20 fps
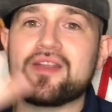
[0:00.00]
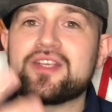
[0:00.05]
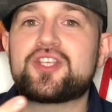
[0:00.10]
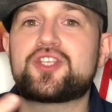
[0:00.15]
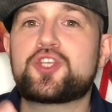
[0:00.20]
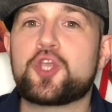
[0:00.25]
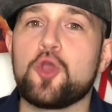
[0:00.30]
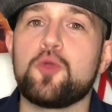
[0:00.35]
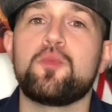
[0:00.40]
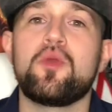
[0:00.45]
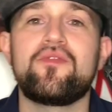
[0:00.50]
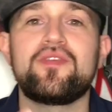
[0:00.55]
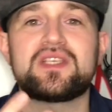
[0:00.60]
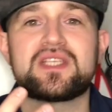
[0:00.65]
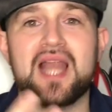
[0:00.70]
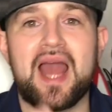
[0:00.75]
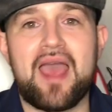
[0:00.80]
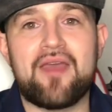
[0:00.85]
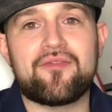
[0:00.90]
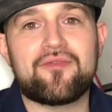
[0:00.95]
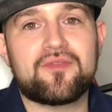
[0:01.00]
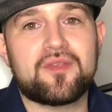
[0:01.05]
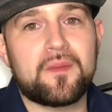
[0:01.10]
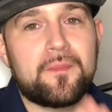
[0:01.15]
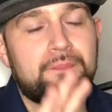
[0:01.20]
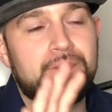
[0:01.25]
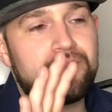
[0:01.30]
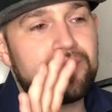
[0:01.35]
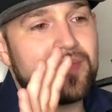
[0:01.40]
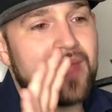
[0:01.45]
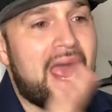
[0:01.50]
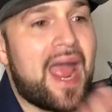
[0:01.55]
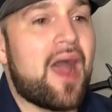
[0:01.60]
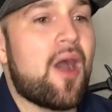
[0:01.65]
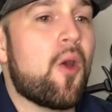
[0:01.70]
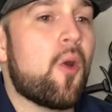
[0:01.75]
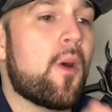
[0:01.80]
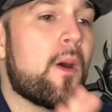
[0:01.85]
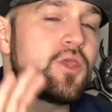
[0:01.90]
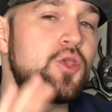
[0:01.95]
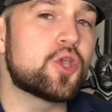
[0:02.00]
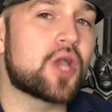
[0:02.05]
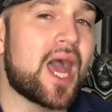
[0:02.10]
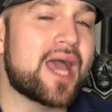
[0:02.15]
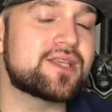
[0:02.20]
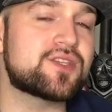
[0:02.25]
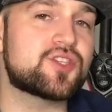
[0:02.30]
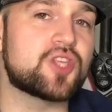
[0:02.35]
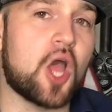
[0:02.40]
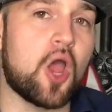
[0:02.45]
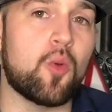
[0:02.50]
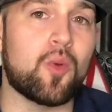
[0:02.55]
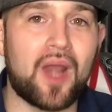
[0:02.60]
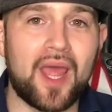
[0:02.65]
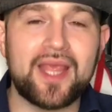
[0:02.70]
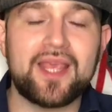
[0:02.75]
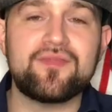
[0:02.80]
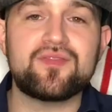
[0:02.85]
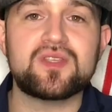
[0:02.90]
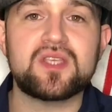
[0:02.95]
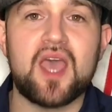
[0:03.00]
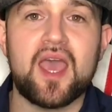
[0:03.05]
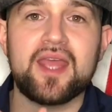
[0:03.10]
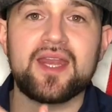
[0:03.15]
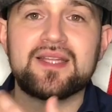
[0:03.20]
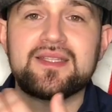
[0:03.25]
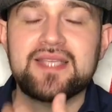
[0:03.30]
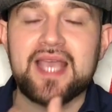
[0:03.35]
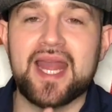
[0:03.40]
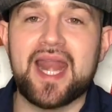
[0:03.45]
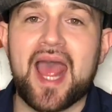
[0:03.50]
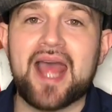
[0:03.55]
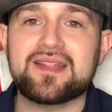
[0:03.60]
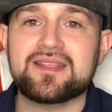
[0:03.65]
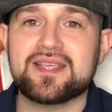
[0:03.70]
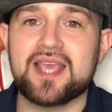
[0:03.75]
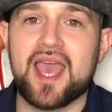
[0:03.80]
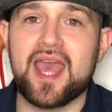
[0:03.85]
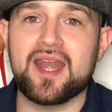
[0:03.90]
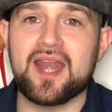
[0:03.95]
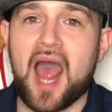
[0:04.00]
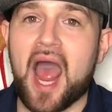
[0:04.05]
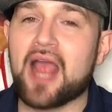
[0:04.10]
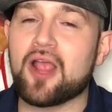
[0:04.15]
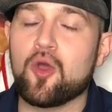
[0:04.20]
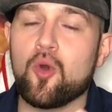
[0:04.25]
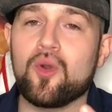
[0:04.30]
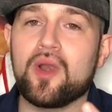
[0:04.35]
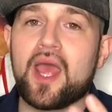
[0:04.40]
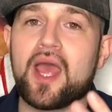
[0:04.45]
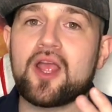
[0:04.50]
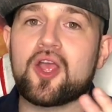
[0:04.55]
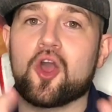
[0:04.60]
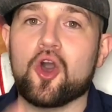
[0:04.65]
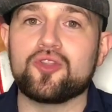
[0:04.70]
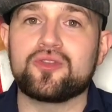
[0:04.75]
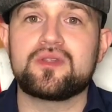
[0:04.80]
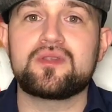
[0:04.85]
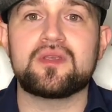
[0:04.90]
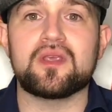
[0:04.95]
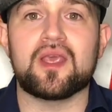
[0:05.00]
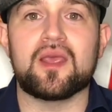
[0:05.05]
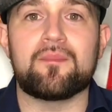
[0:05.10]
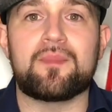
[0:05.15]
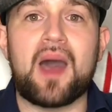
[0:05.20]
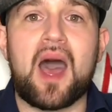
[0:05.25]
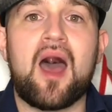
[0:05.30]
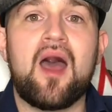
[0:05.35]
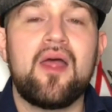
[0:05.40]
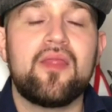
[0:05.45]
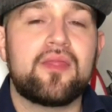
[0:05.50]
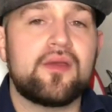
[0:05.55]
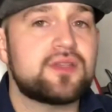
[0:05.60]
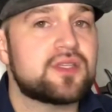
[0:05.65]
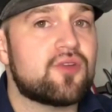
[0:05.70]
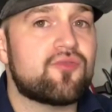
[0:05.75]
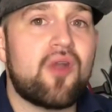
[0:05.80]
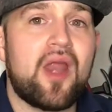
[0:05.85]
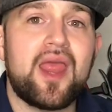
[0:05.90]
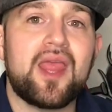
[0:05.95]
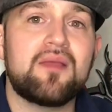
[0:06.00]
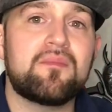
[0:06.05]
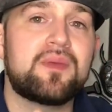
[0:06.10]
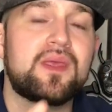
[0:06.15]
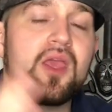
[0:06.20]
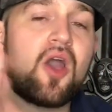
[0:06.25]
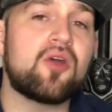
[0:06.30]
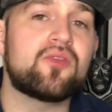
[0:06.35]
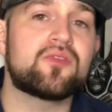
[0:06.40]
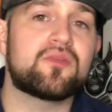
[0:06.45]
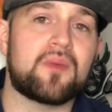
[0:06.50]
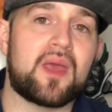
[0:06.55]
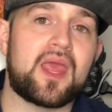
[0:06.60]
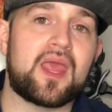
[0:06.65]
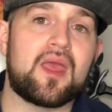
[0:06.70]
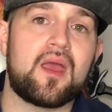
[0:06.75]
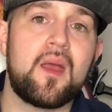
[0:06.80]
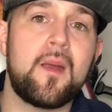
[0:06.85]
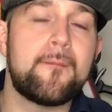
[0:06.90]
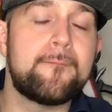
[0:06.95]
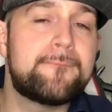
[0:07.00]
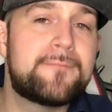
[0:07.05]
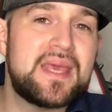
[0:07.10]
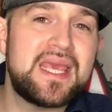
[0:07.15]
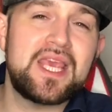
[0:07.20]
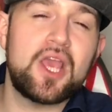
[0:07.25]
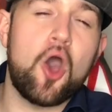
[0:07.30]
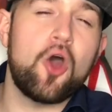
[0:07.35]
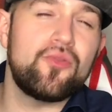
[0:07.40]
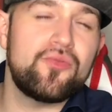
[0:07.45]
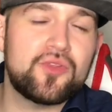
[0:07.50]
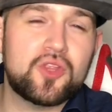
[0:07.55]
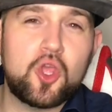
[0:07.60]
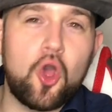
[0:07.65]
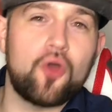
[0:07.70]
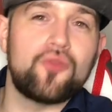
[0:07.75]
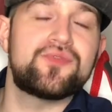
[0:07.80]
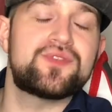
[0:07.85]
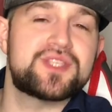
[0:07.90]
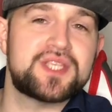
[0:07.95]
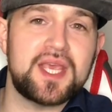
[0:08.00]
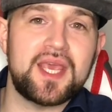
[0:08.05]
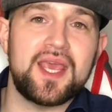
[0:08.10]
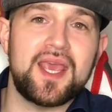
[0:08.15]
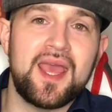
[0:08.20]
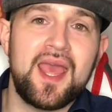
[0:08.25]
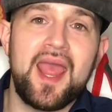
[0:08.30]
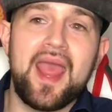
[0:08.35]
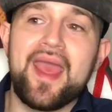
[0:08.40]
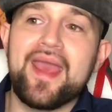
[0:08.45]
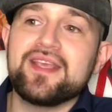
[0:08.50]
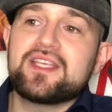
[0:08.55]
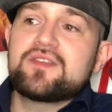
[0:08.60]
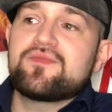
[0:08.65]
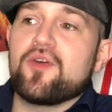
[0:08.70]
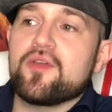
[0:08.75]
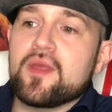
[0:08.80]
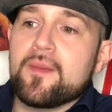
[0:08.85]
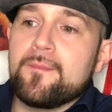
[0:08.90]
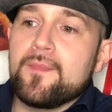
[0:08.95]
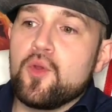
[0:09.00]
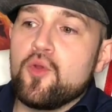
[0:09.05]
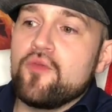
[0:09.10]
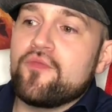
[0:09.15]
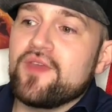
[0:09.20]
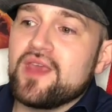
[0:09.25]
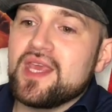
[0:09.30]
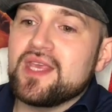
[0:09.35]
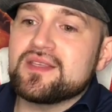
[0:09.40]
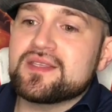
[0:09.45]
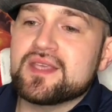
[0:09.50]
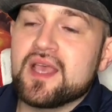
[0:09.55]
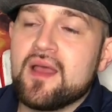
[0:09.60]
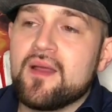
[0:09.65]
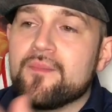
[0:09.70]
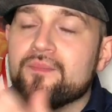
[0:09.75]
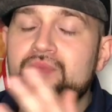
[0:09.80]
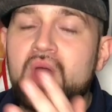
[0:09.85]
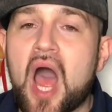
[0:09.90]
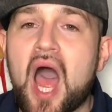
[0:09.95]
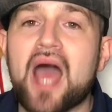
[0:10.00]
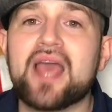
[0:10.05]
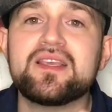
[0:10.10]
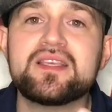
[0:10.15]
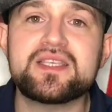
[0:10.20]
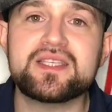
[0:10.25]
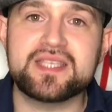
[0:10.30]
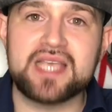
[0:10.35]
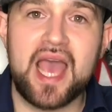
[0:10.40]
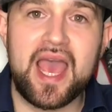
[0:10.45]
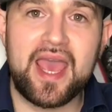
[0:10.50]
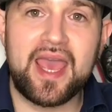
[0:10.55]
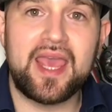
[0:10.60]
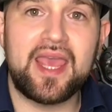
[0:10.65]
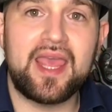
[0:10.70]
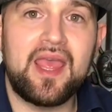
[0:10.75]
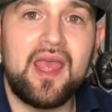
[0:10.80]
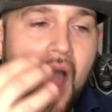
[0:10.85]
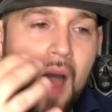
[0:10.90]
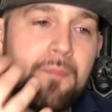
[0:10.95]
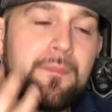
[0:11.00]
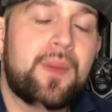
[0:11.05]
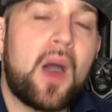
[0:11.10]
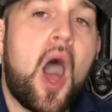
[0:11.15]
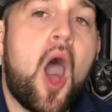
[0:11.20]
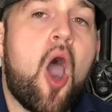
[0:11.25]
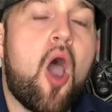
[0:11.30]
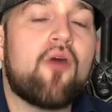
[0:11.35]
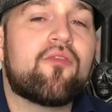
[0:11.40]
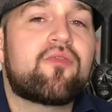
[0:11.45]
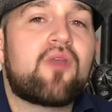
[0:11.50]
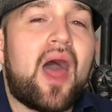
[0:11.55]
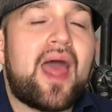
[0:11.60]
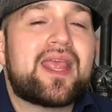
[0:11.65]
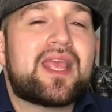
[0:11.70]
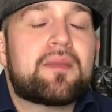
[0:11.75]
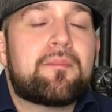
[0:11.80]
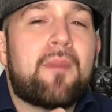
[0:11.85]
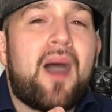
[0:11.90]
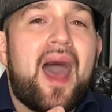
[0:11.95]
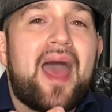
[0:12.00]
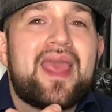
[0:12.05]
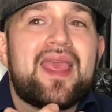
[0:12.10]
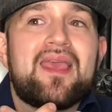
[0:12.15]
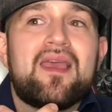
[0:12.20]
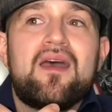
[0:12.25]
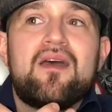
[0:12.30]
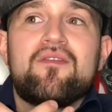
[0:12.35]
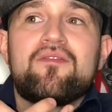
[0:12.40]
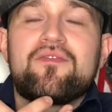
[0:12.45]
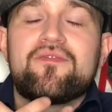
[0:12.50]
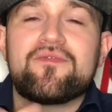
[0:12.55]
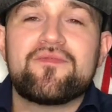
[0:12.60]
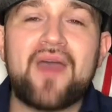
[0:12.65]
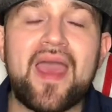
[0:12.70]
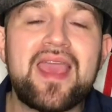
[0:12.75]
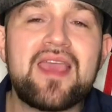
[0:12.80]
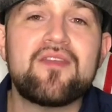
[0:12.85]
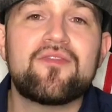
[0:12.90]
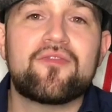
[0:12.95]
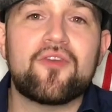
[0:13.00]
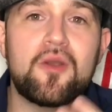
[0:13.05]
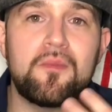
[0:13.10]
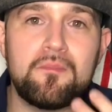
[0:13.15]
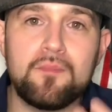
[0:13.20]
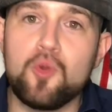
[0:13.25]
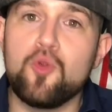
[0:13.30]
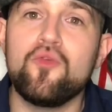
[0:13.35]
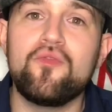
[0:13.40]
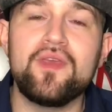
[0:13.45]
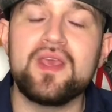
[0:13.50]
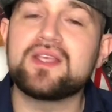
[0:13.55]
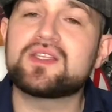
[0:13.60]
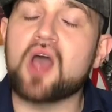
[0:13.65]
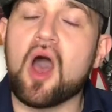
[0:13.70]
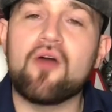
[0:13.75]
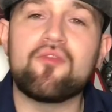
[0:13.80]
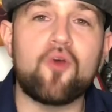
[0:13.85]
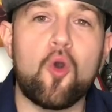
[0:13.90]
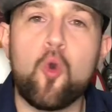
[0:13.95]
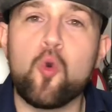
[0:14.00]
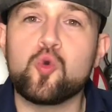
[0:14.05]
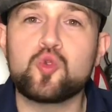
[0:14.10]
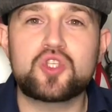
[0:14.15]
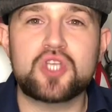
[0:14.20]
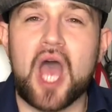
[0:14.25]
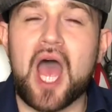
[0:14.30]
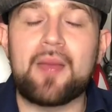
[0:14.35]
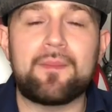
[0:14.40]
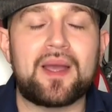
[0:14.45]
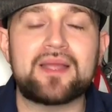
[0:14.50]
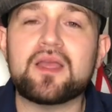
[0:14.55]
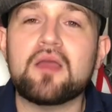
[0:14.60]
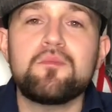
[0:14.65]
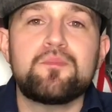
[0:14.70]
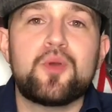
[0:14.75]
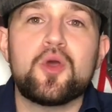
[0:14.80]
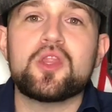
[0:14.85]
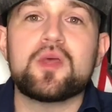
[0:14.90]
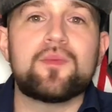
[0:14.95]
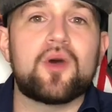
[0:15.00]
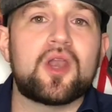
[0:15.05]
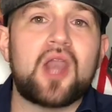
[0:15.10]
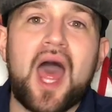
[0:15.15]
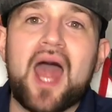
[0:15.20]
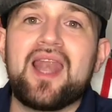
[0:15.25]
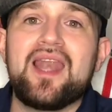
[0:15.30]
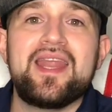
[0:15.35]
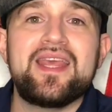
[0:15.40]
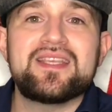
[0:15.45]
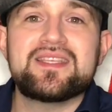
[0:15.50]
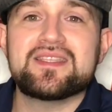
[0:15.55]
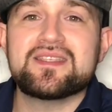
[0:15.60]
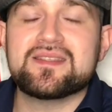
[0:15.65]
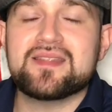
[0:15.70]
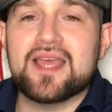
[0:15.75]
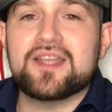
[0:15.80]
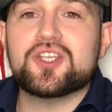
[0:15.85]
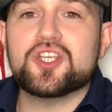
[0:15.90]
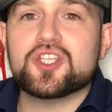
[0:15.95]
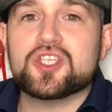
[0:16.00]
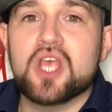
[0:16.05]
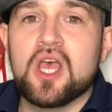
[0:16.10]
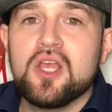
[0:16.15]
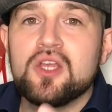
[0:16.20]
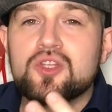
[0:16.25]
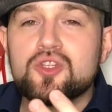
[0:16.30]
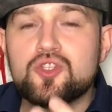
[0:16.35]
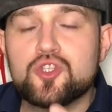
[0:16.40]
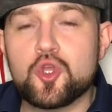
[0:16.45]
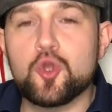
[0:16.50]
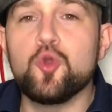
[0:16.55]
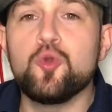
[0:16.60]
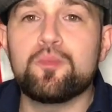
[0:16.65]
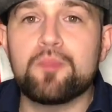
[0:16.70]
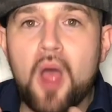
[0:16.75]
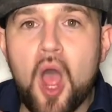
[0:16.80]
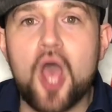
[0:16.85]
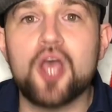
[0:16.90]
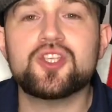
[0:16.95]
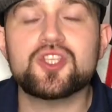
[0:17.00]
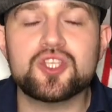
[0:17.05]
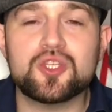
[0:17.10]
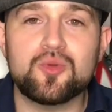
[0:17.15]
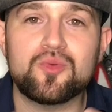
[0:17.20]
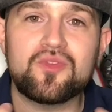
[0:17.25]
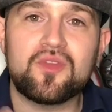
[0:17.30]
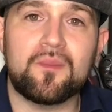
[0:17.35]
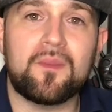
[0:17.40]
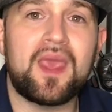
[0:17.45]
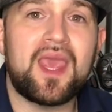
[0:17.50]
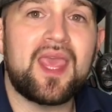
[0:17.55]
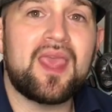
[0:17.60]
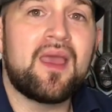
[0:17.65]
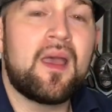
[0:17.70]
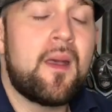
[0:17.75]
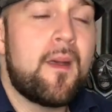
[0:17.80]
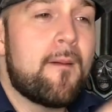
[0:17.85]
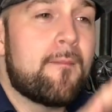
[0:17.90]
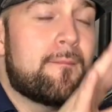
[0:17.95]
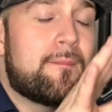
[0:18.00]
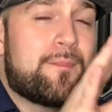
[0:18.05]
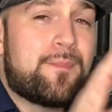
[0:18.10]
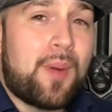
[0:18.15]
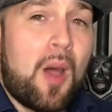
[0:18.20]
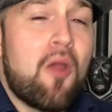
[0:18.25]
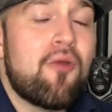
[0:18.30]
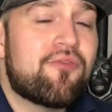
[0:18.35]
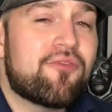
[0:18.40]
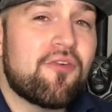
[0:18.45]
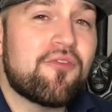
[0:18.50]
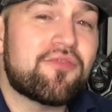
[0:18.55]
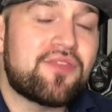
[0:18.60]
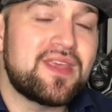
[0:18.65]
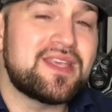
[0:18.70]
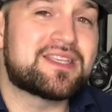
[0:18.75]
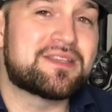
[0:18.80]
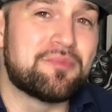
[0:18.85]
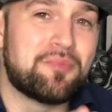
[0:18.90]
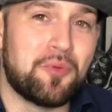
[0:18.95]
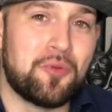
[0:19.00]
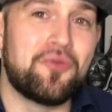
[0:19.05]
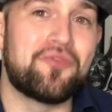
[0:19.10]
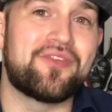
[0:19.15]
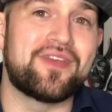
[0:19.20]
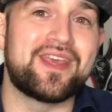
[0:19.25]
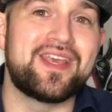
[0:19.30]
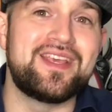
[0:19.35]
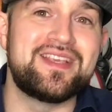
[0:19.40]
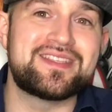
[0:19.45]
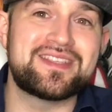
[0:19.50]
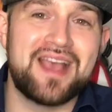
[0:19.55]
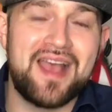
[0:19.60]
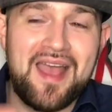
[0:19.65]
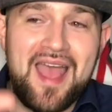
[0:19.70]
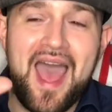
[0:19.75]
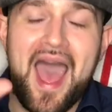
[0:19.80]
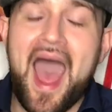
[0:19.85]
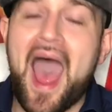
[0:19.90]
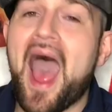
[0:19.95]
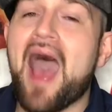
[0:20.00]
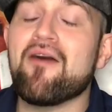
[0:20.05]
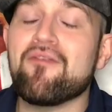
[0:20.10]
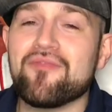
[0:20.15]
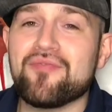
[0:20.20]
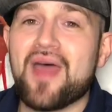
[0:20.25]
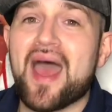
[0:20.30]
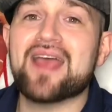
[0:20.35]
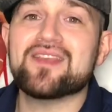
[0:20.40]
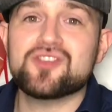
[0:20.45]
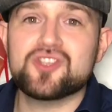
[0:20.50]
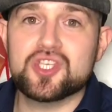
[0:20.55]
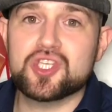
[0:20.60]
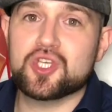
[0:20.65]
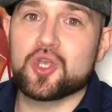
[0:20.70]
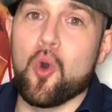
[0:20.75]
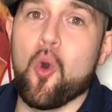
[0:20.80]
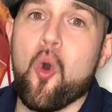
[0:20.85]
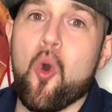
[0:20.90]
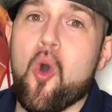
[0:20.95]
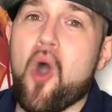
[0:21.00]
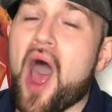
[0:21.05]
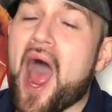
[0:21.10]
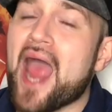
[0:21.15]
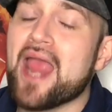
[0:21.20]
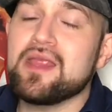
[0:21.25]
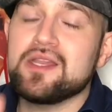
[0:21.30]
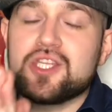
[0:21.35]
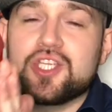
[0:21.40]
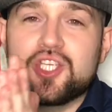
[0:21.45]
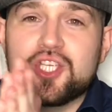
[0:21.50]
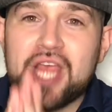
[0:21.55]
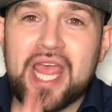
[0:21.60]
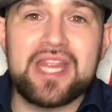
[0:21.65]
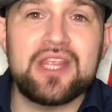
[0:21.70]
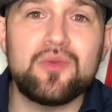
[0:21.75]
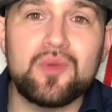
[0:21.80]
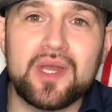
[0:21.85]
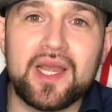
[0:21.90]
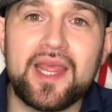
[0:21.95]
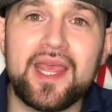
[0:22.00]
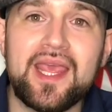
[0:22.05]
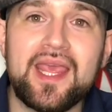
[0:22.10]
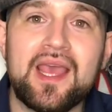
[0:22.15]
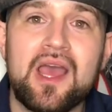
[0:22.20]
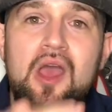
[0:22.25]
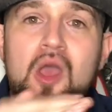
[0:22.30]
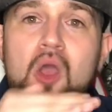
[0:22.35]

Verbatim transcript: is 2 movies left. Now, you guys know, when I give something a 10 out of 10, I call it a God tier, but there's a rating beyond, mate. Beyond God tier is for the movies that I say are part of, like, my favourite movies of all time. I don't put them on, like, lists. They're just too personal to me. Both of these movies have that score. I genuinely